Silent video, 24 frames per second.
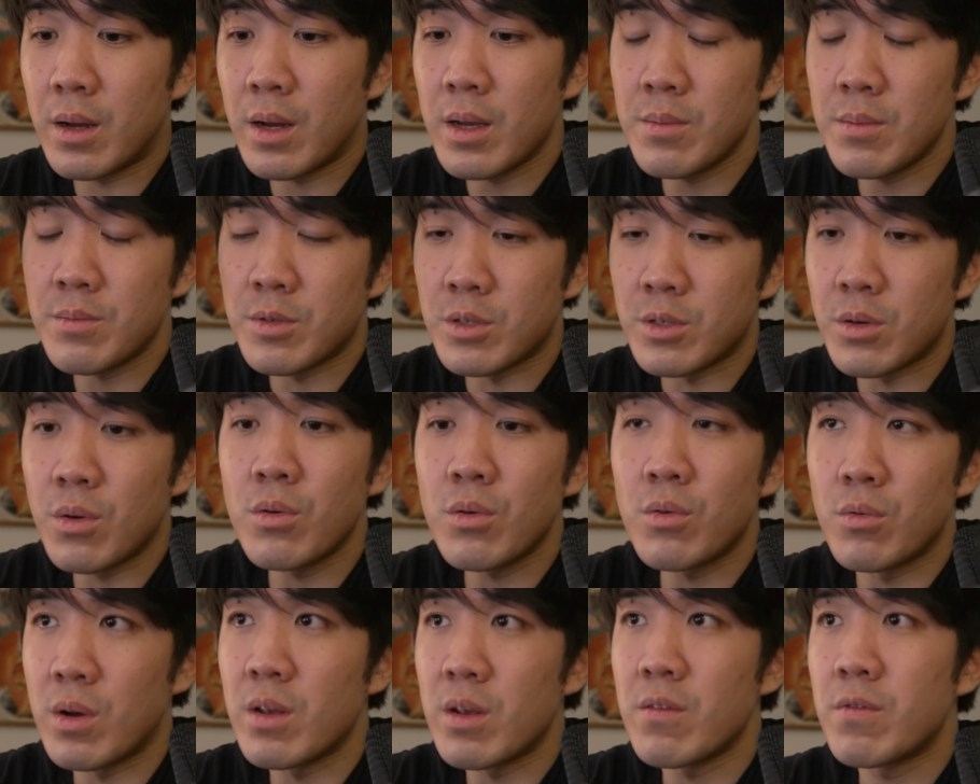I am so
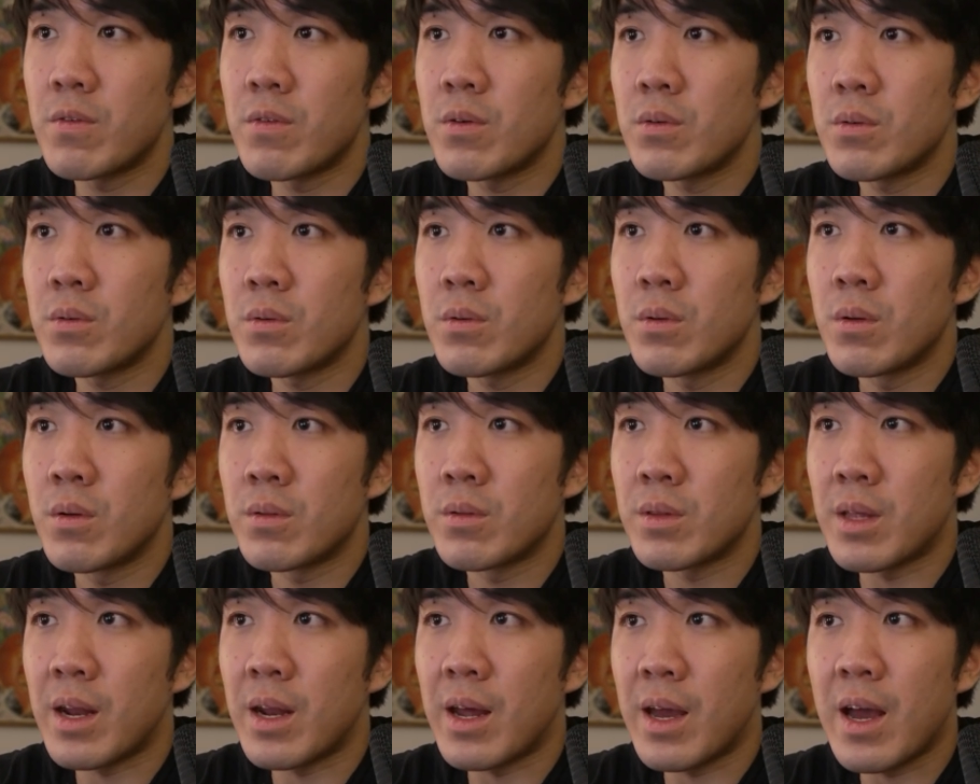grateful
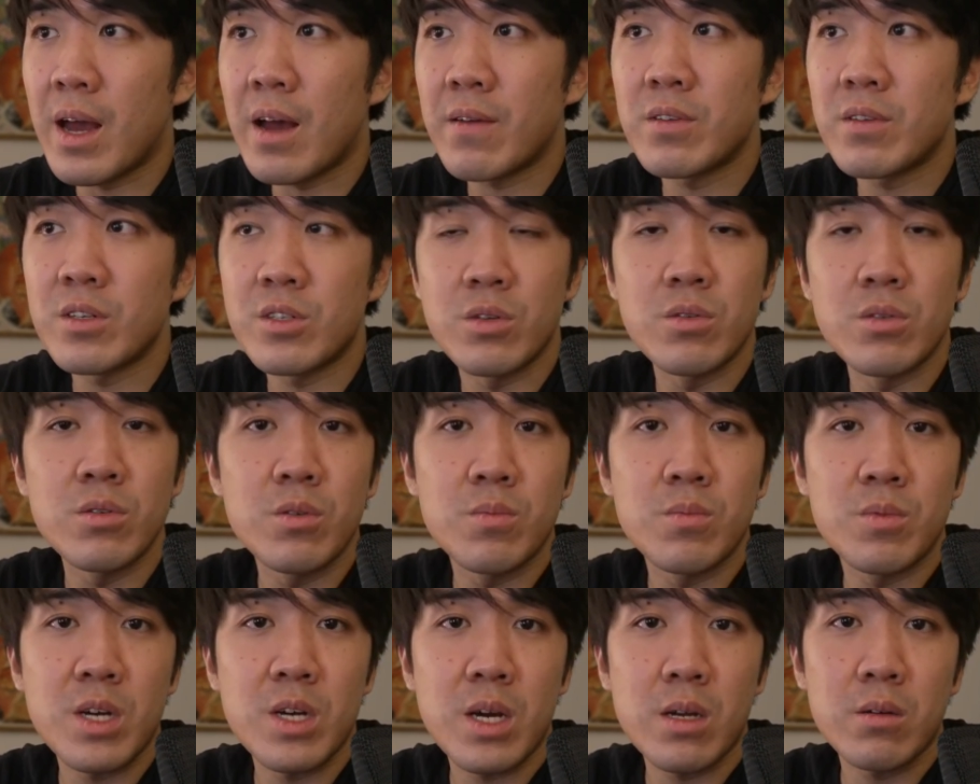that I have this
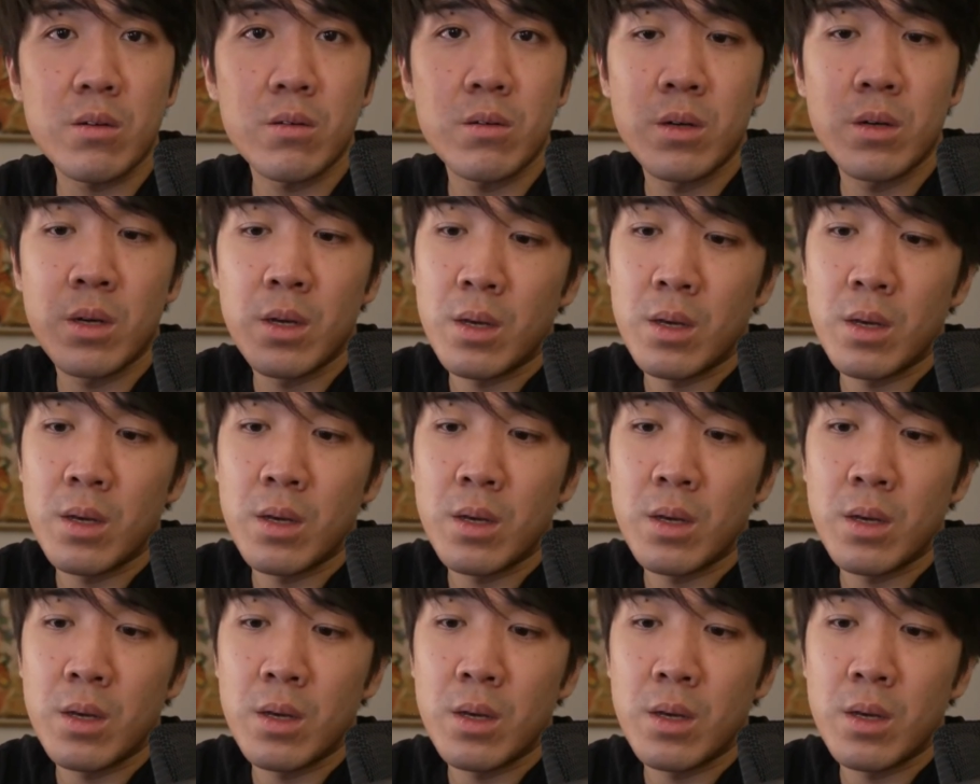YouTube channel.